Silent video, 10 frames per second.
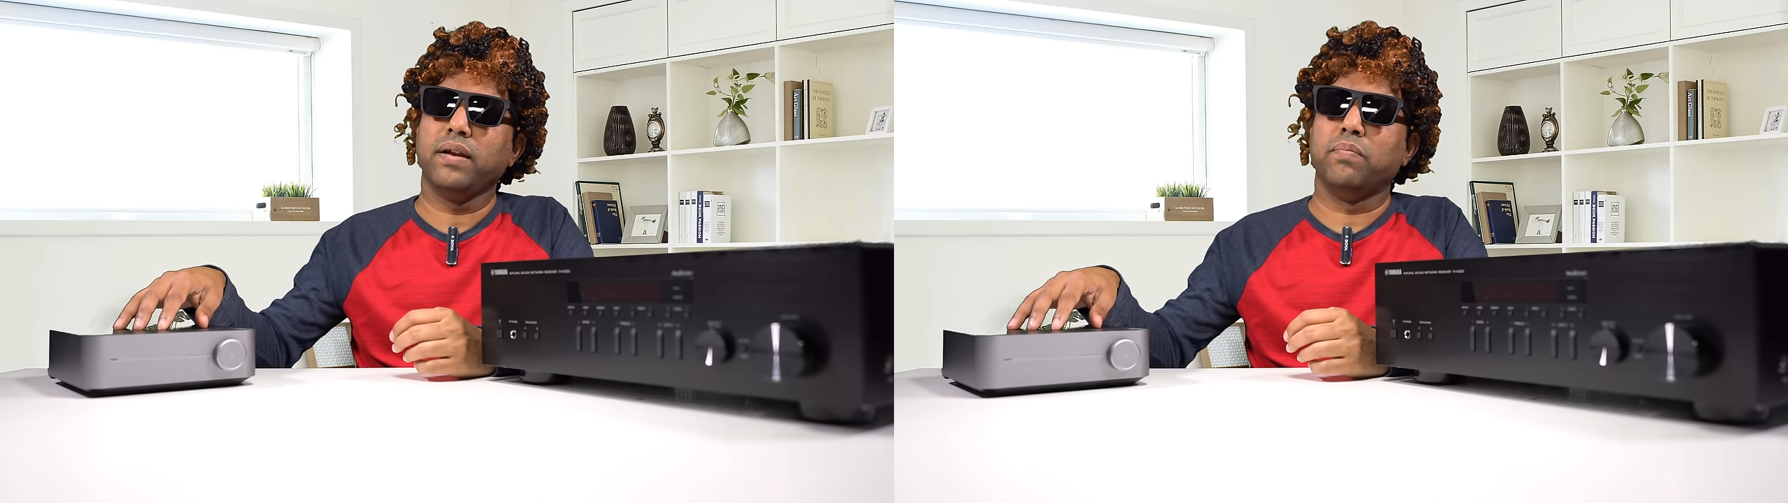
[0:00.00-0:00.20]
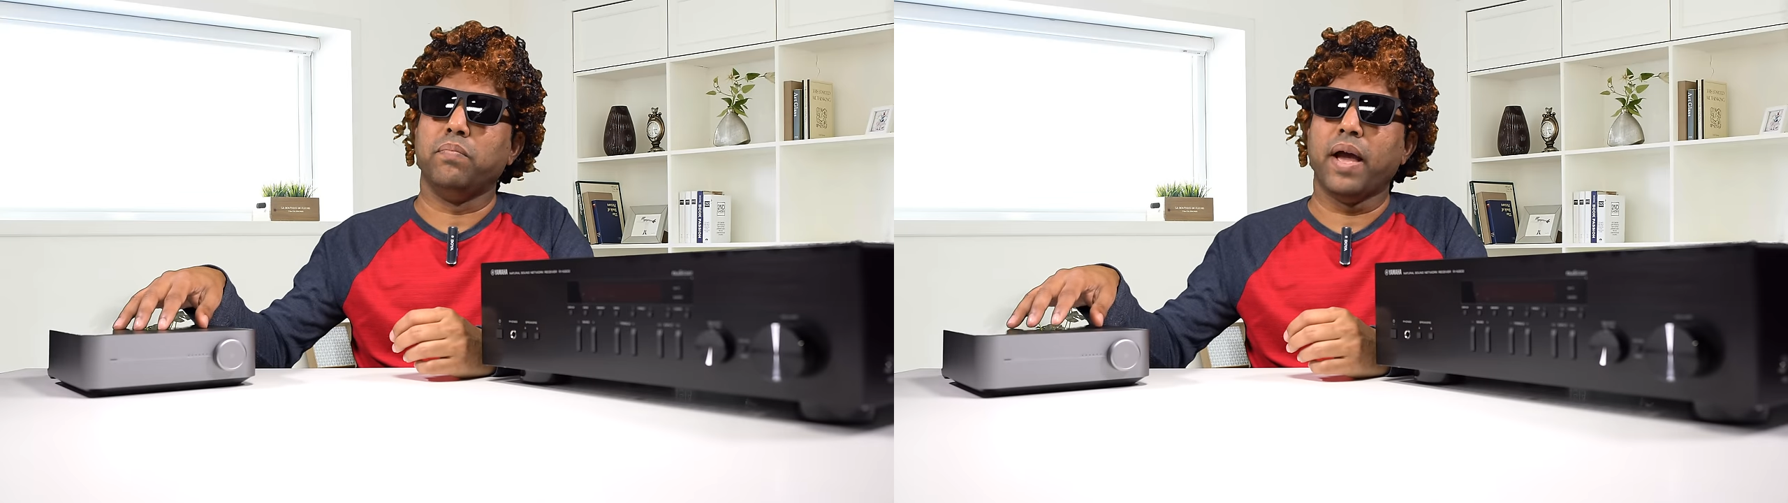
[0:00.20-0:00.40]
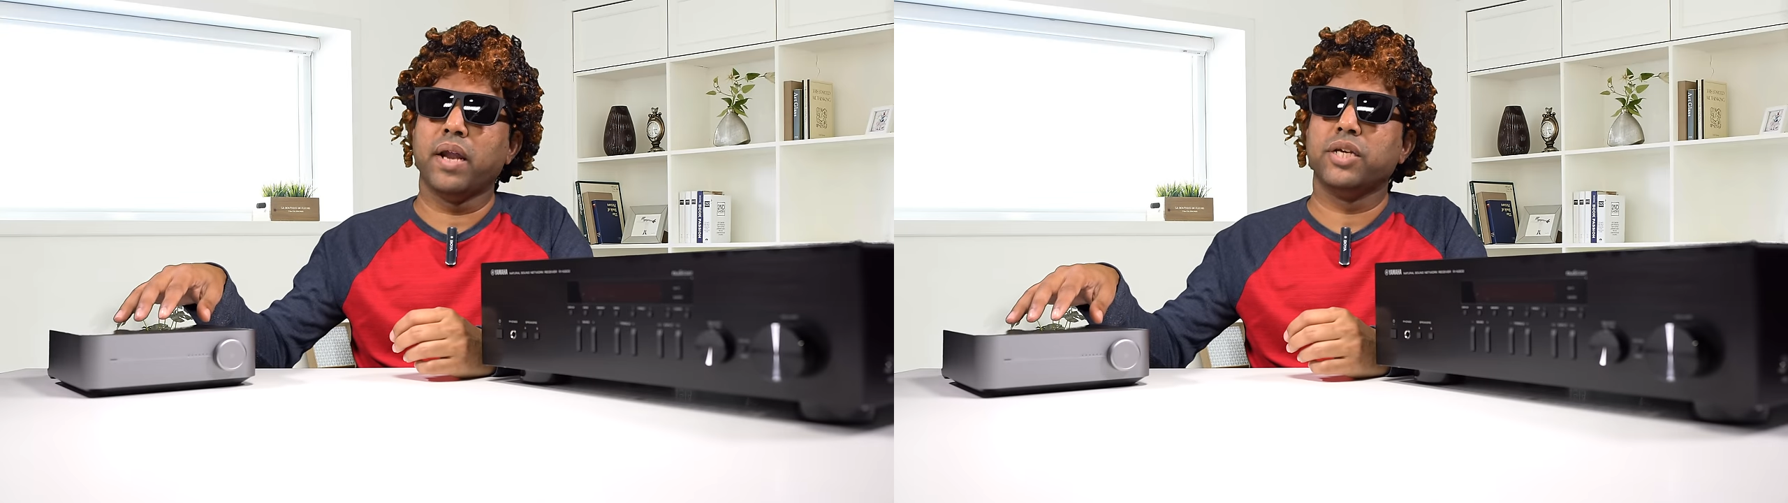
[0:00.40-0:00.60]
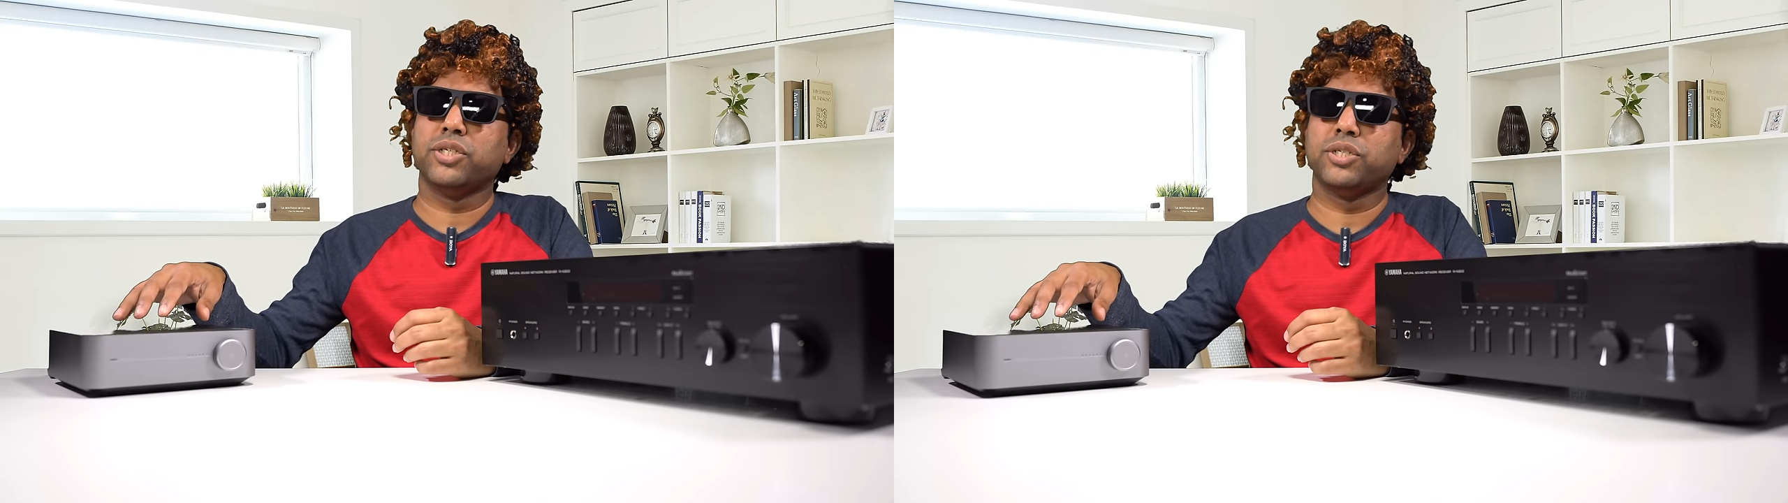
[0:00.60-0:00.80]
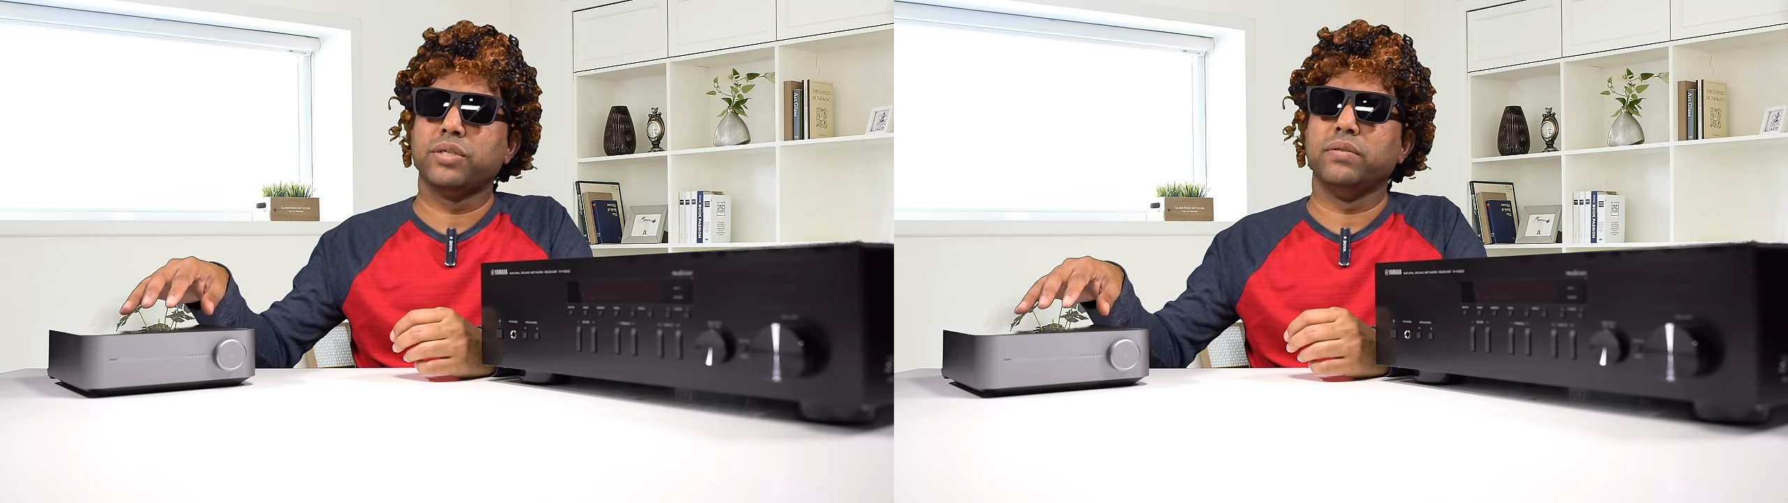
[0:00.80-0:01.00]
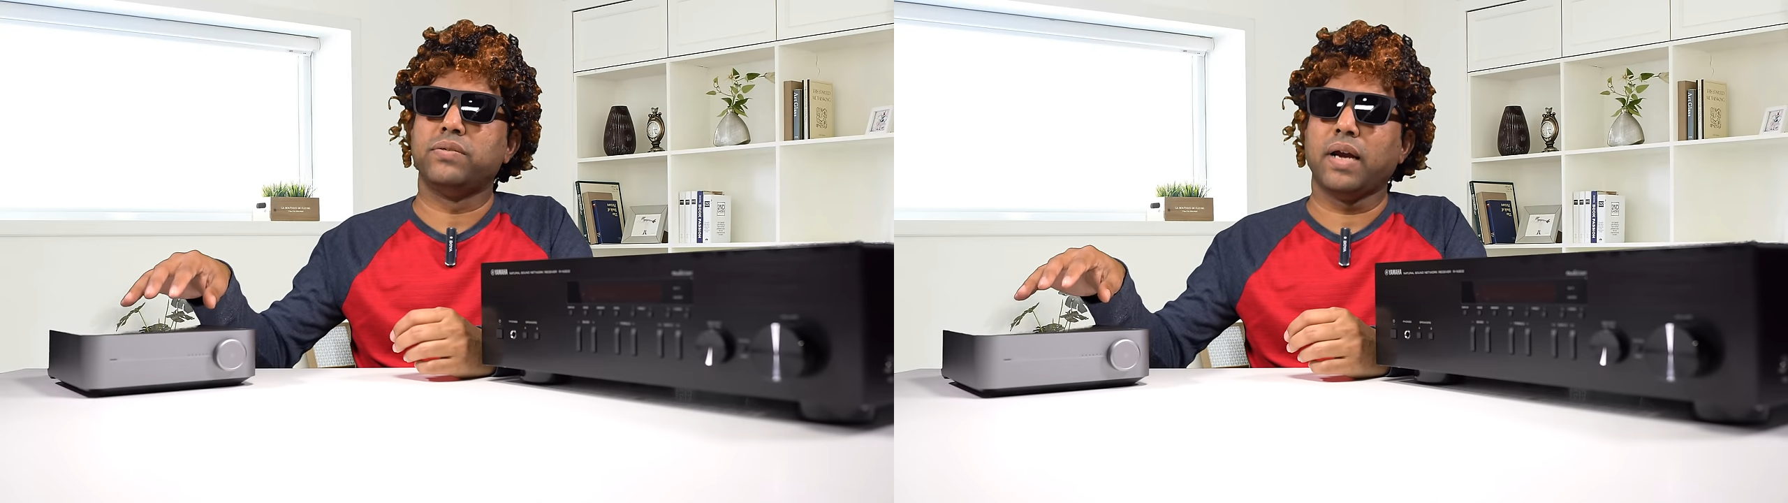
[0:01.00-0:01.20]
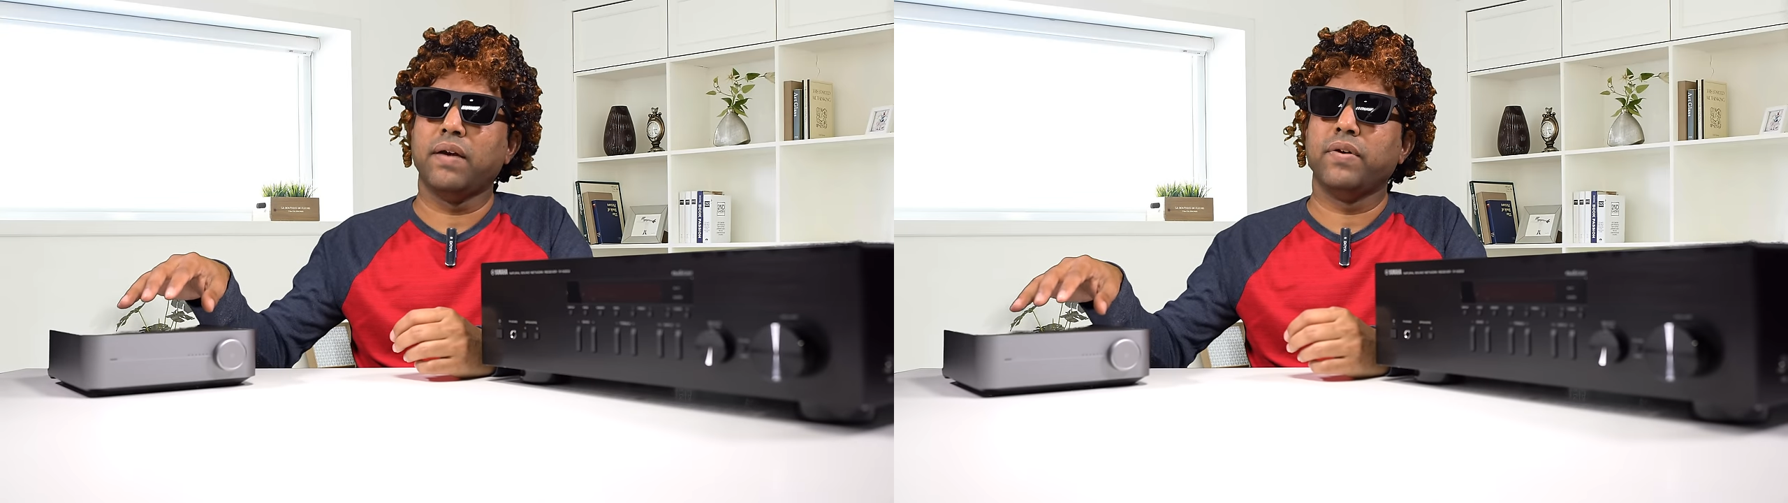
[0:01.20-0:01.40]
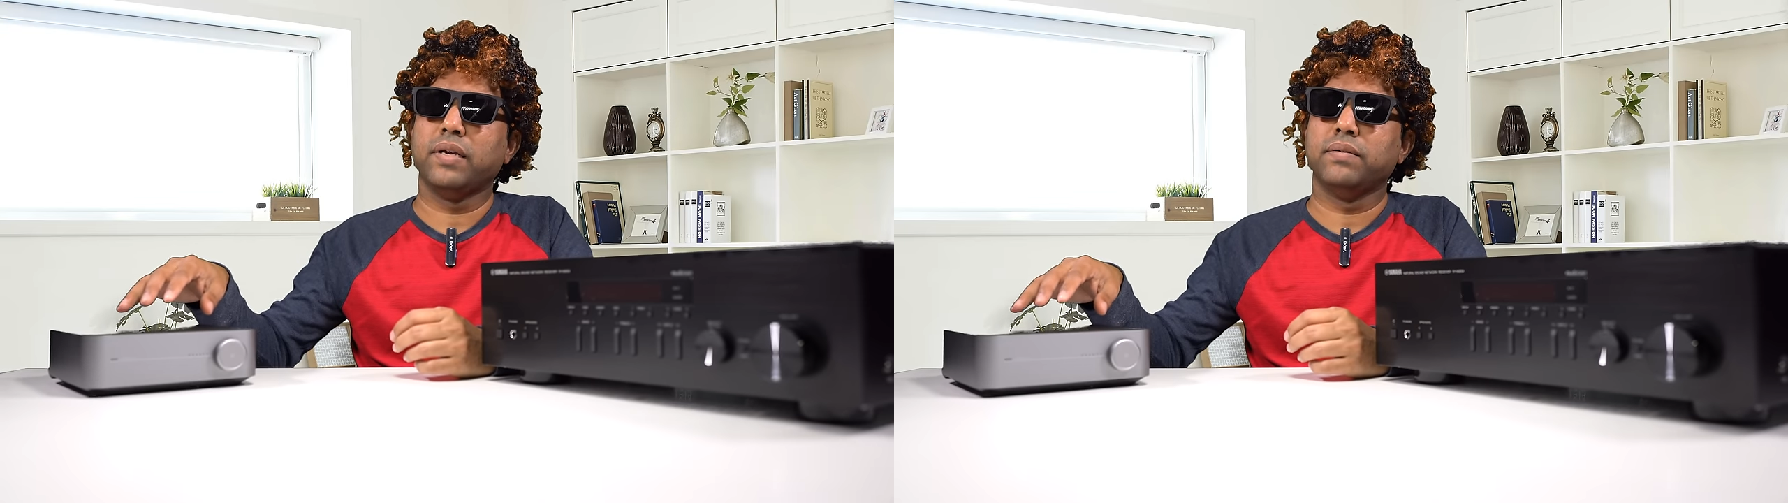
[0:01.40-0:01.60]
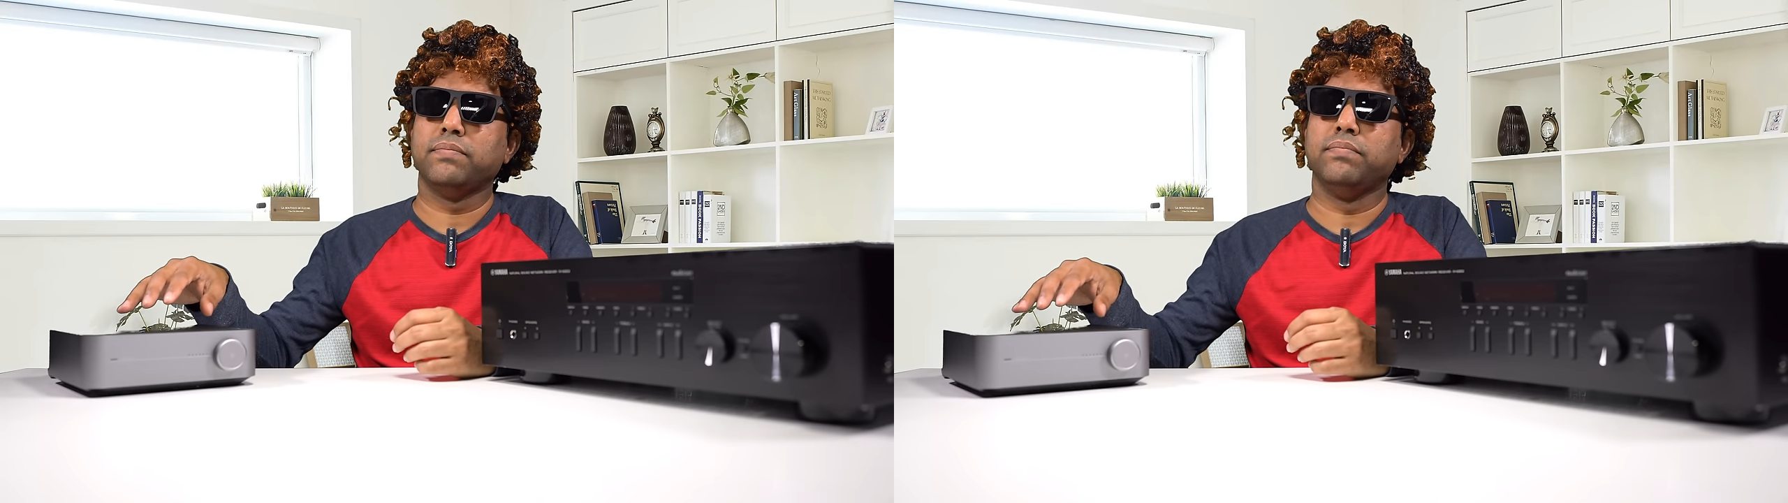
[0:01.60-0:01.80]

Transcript: of managed to drive it,